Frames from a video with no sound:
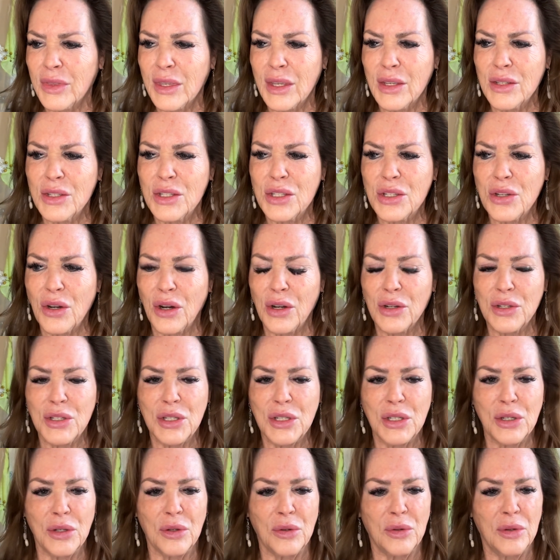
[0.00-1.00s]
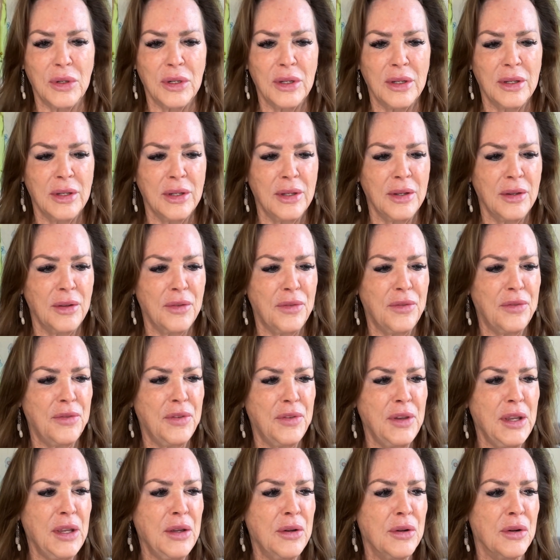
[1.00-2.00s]
start to
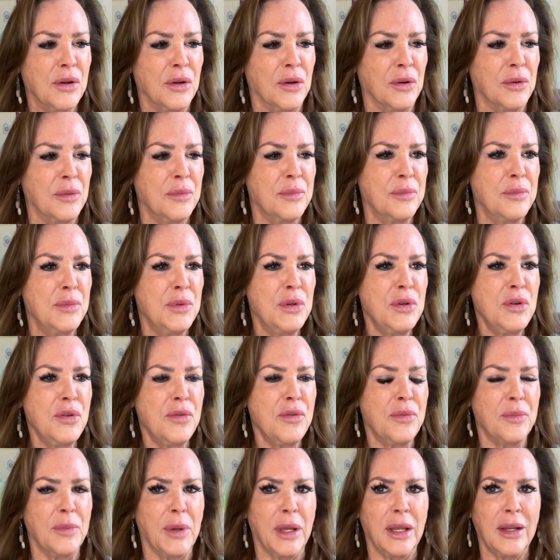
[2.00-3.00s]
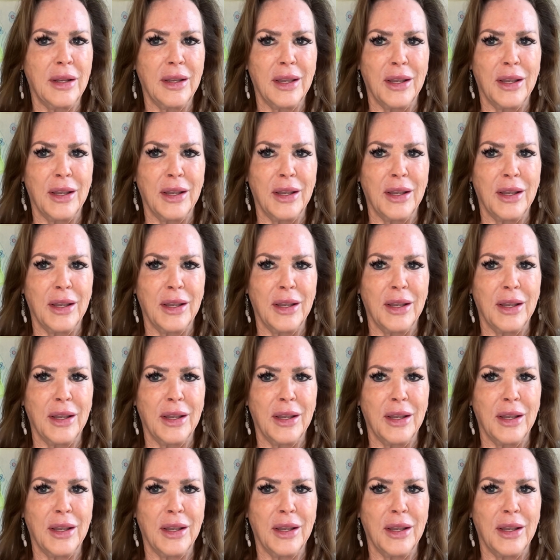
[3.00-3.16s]
feel movement,